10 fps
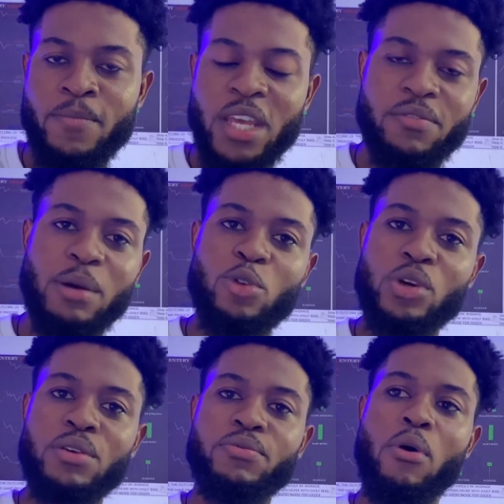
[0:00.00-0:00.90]
If I'm
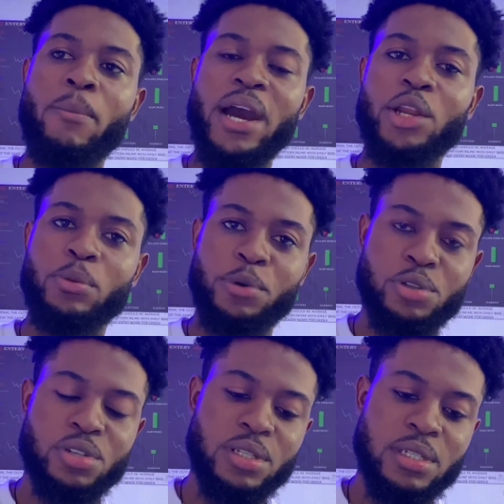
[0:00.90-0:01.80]
looking for buying
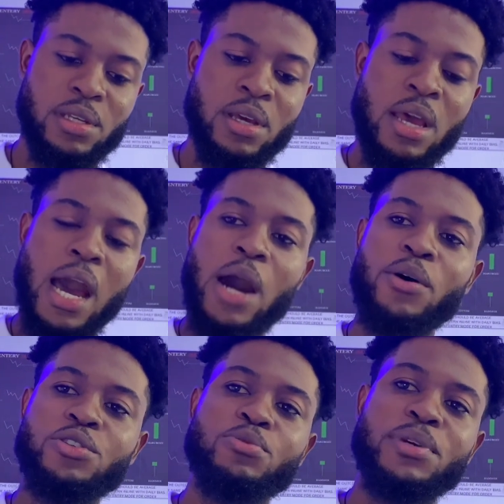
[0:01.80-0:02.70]
opportunity, I
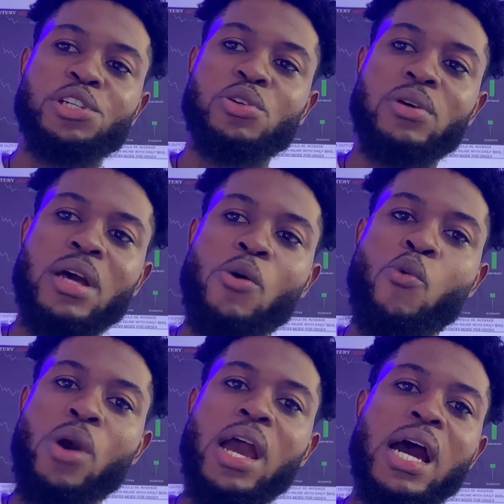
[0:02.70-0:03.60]
want to make sure that
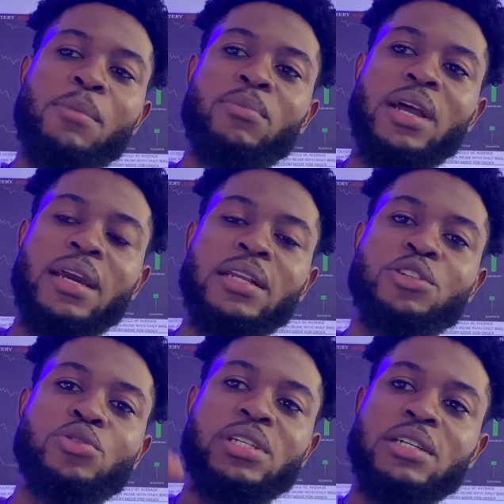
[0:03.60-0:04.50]
where I'm likely
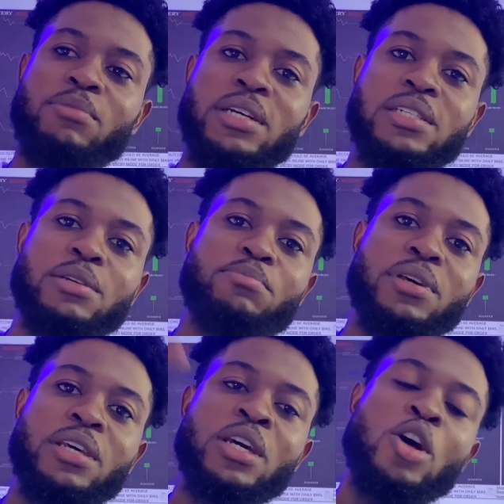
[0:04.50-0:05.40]
to take my
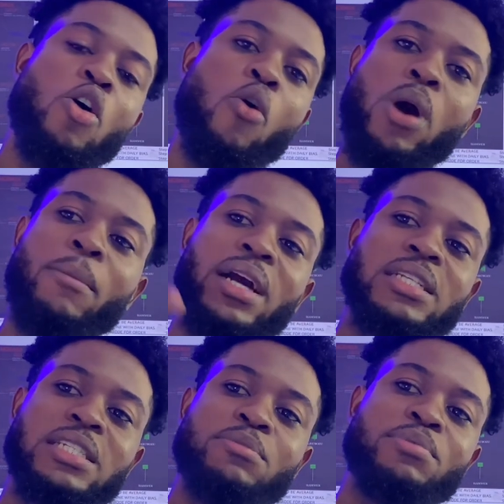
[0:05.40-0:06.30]
TP or where my
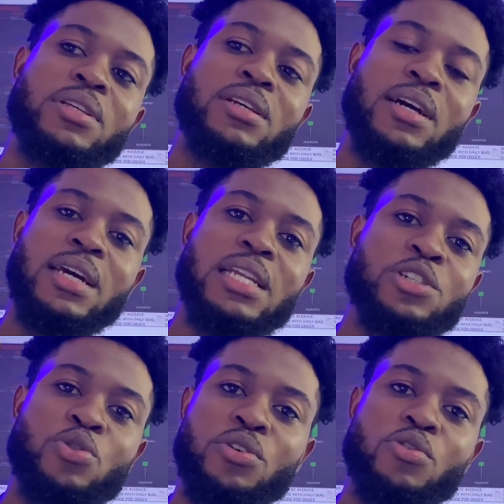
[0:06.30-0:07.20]
TP target is
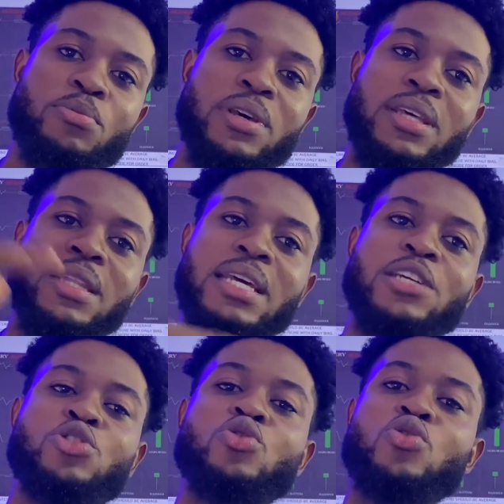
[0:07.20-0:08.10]
going to be, there
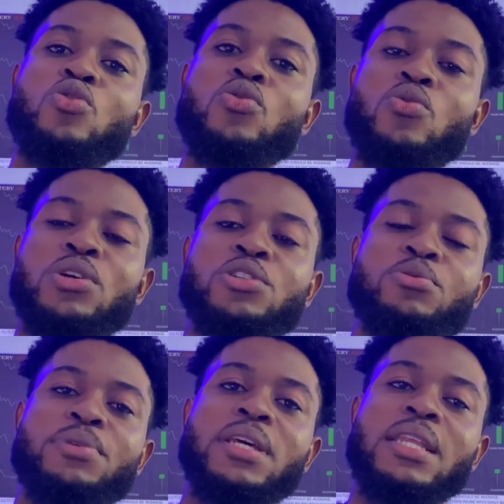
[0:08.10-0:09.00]
is no going to
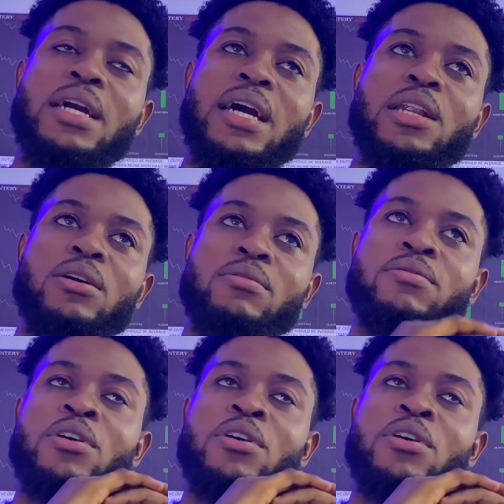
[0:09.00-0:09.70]
be any kind of